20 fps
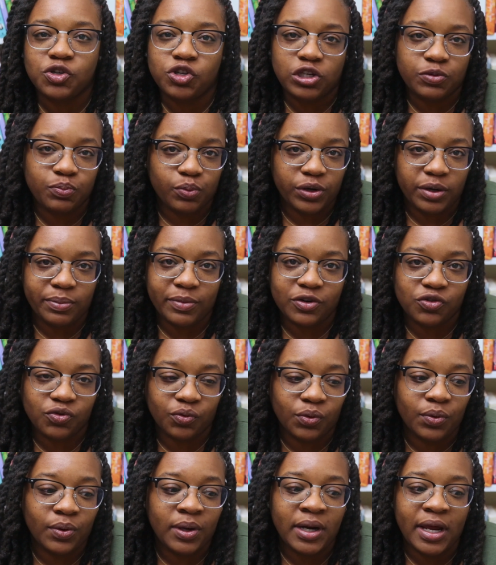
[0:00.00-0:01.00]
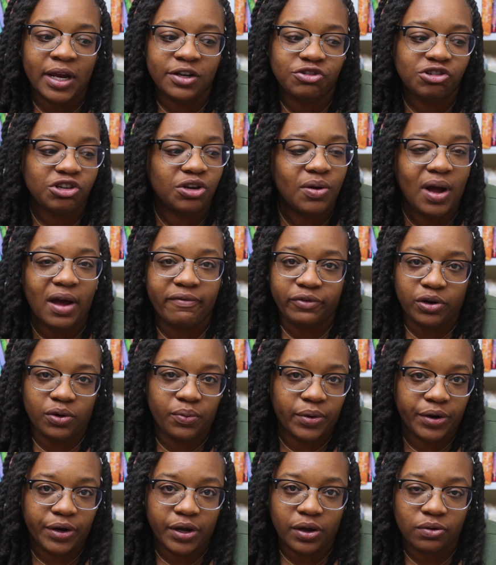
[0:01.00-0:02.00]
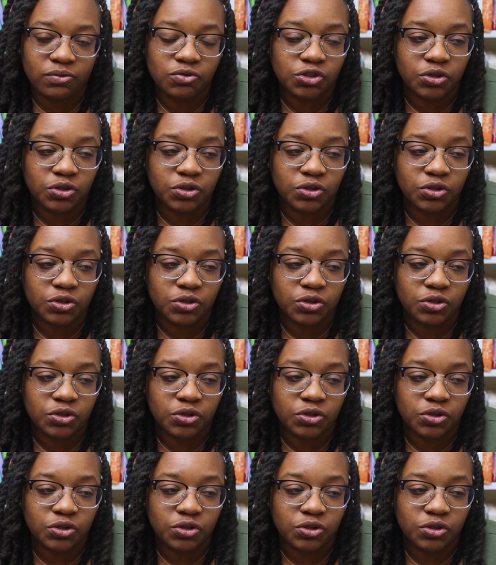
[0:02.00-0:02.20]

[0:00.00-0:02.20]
she's pretty much ruined and she'll have nowhere to go.